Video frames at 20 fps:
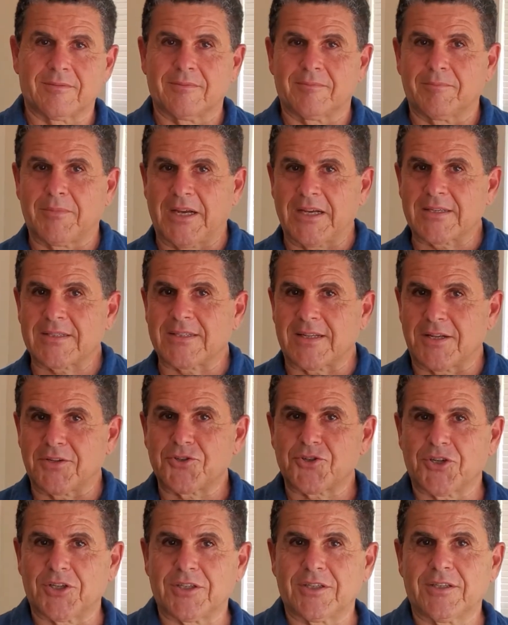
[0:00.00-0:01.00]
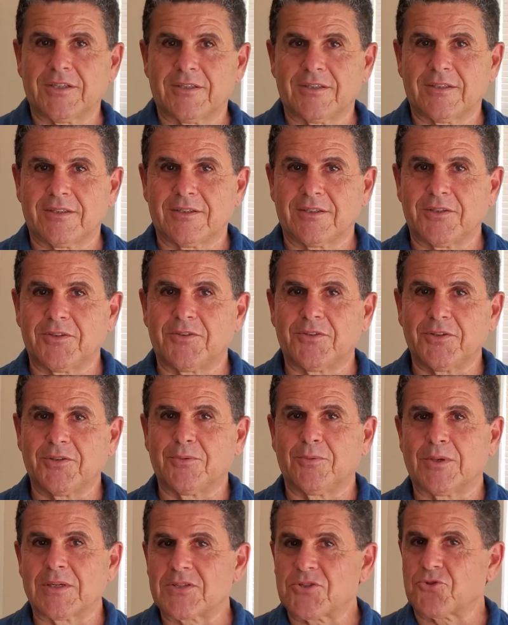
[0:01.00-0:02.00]
by extension, do
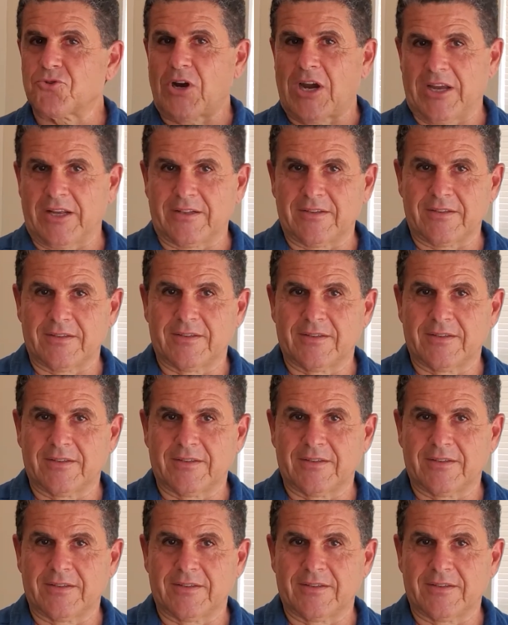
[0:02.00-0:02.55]
what's right.